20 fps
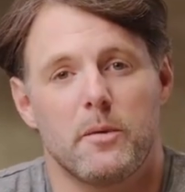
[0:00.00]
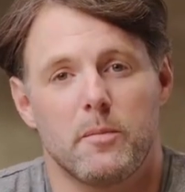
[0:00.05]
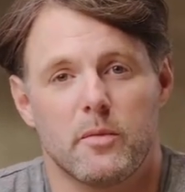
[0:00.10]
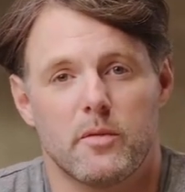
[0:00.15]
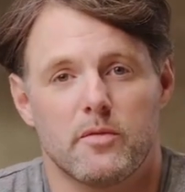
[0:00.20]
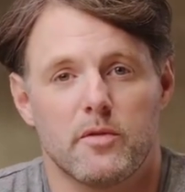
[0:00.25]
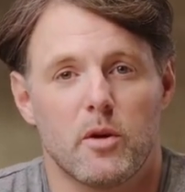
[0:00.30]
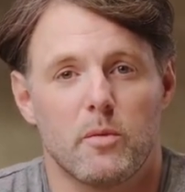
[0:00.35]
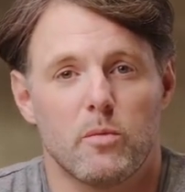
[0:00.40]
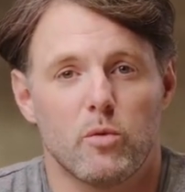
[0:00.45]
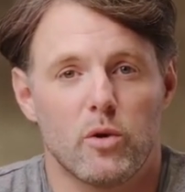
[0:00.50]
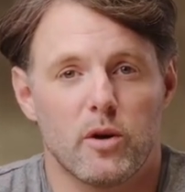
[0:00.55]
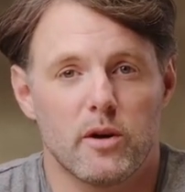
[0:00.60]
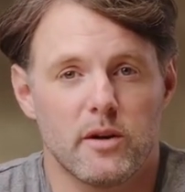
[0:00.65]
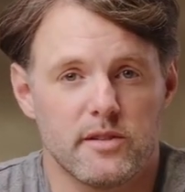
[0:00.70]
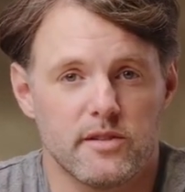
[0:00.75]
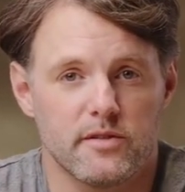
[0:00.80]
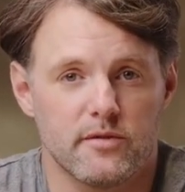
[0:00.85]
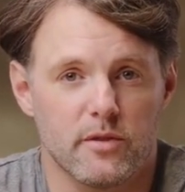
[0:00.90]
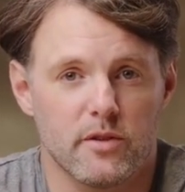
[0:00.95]
perform
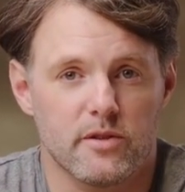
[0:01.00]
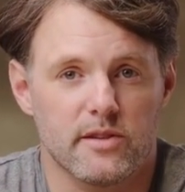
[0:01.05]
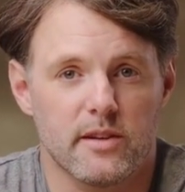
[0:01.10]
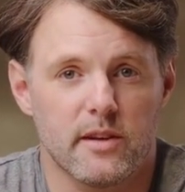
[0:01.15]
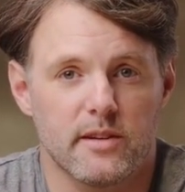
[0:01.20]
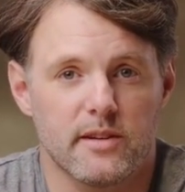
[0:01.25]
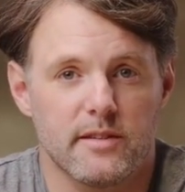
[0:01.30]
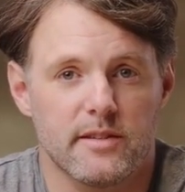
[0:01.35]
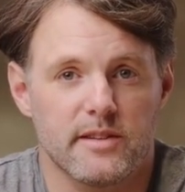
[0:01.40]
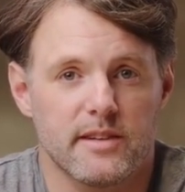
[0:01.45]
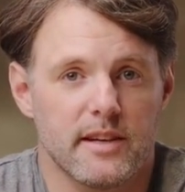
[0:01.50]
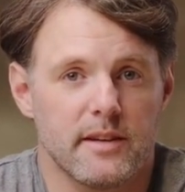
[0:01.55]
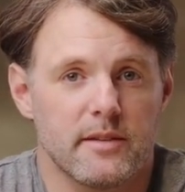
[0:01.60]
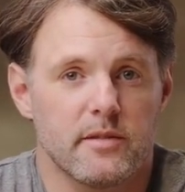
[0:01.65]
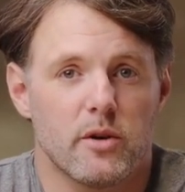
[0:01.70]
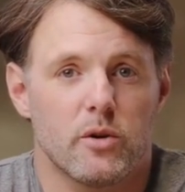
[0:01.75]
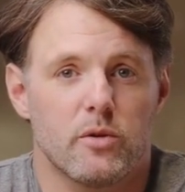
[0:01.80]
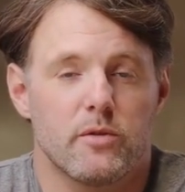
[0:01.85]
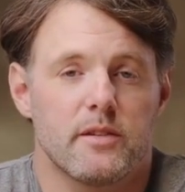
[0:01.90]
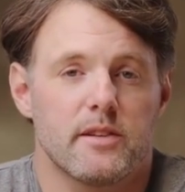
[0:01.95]
worse for certain skin
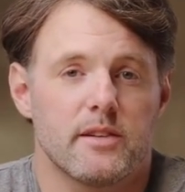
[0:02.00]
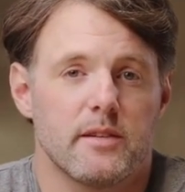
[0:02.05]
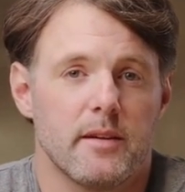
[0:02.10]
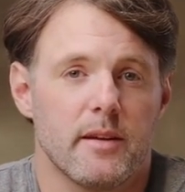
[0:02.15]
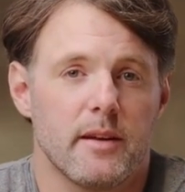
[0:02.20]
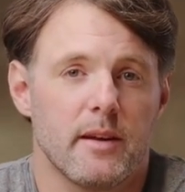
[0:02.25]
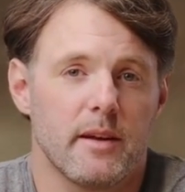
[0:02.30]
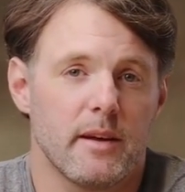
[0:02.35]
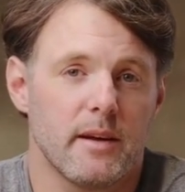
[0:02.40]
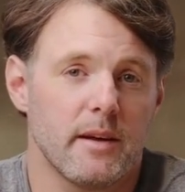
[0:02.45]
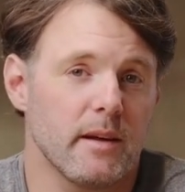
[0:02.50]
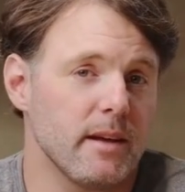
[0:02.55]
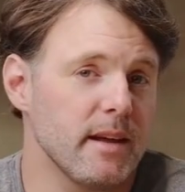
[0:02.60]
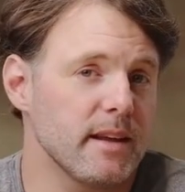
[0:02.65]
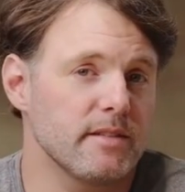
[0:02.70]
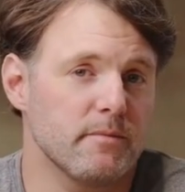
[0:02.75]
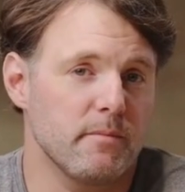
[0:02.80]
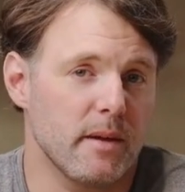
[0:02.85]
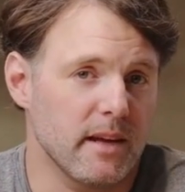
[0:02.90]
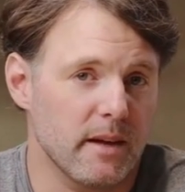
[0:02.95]
tones?
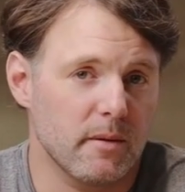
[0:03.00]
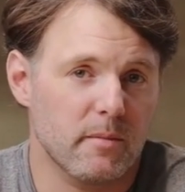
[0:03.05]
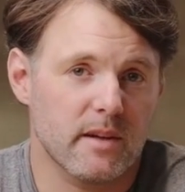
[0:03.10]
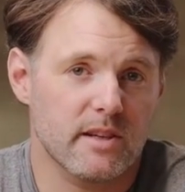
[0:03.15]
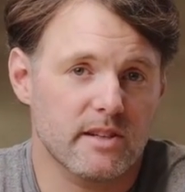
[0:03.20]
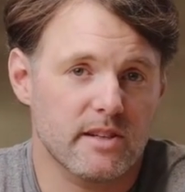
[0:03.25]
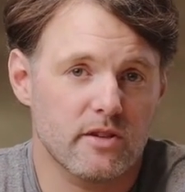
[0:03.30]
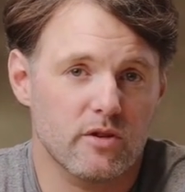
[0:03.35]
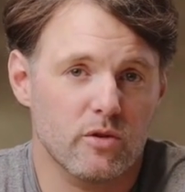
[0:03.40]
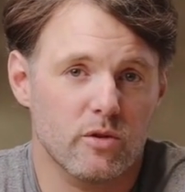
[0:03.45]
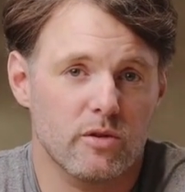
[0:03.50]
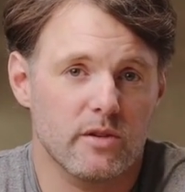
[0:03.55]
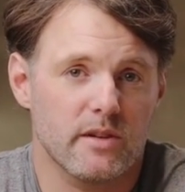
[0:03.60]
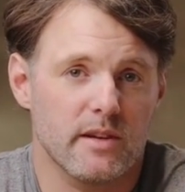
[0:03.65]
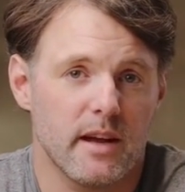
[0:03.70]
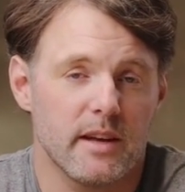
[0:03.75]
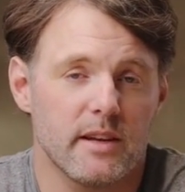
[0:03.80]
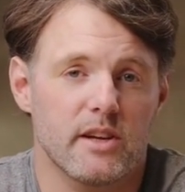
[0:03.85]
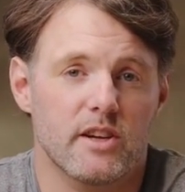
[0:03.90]
Explainability tools like